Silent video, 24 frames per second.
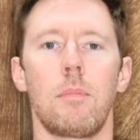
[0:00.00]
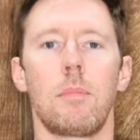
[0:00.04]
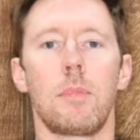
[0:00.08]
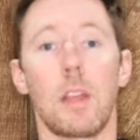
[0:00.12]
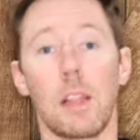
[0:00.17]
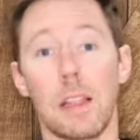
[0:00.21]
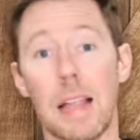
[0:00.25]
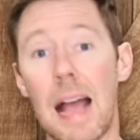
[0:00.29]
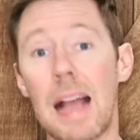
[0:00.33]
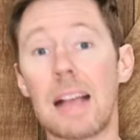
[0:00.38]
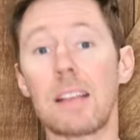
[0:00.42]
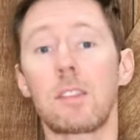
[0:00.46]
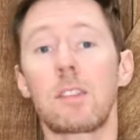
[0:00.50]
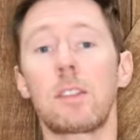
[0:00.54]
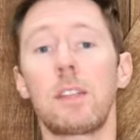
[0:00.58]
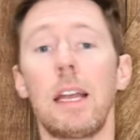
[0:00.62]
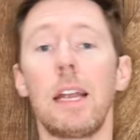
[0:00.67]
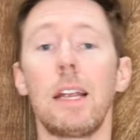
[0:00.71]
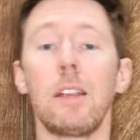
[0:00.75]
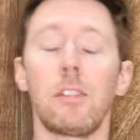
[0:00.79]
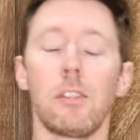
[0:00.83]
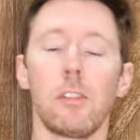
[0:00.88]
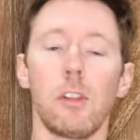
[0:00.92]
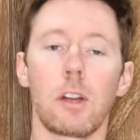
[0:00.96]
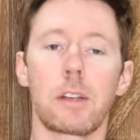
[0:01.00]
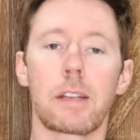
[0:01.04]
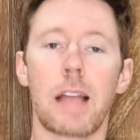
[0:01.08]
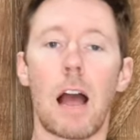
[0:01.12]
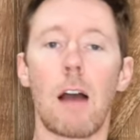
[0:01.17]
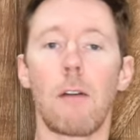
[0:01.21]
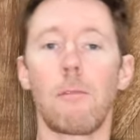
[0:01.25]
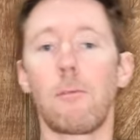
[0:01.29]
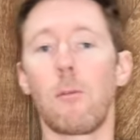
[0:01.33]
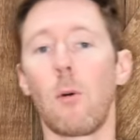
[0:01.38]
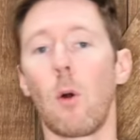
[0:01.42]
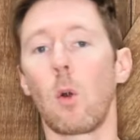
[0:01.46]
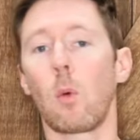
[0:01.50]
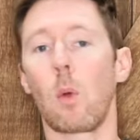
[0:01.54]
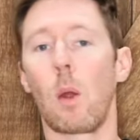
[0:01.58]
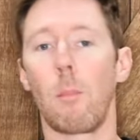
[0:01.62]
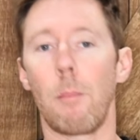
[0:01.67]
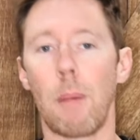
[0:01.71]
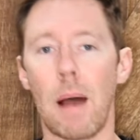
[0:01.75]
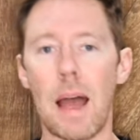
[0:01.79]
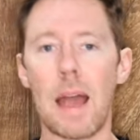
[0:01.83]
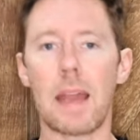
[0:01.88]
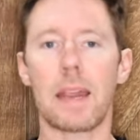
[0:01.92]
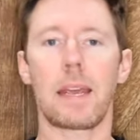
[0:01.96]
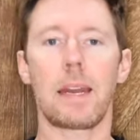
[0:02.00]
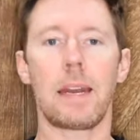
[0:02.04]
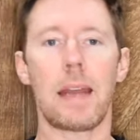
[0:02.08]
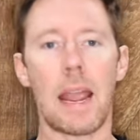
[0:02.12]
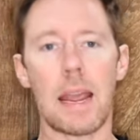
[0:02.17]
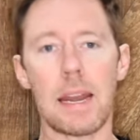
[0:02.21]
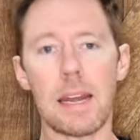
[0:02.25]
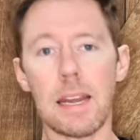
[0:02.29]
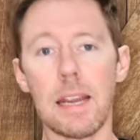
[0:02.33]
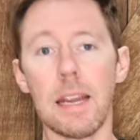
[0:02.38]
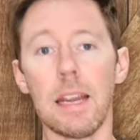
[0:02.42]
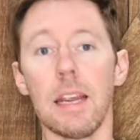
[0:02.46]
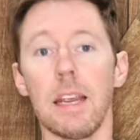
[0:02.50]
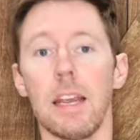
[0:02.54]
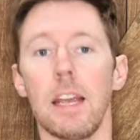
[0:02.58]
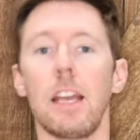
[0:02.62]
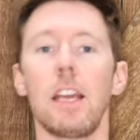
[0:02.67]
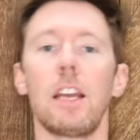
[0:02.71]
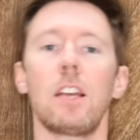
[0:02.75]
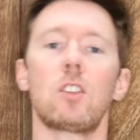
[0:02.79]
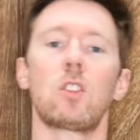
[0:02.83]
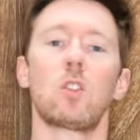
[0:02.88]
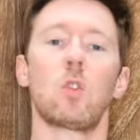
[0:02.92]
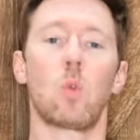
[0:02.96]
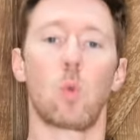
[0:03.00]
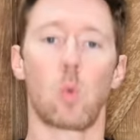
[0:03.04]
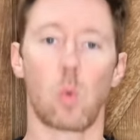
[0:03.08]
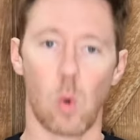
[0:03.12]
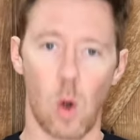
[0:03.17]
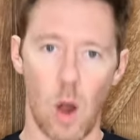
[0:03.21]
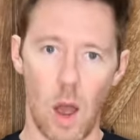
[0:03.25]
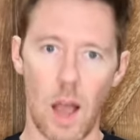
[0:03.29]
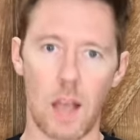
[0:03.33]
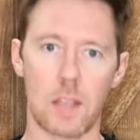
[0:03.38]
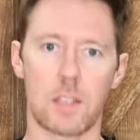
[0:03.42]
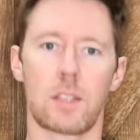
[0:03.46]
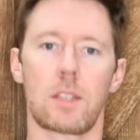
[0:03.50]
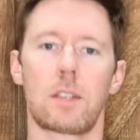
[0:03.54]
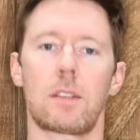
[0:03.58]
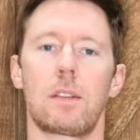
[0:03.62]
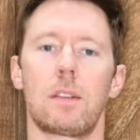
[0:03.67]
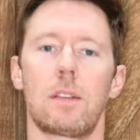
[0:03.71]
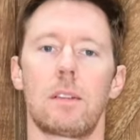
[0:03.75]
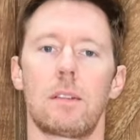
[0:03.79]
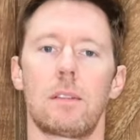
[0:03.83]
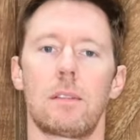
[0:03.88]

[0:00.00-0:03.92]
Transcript: The last thing to look out for when buying an 80 is rust.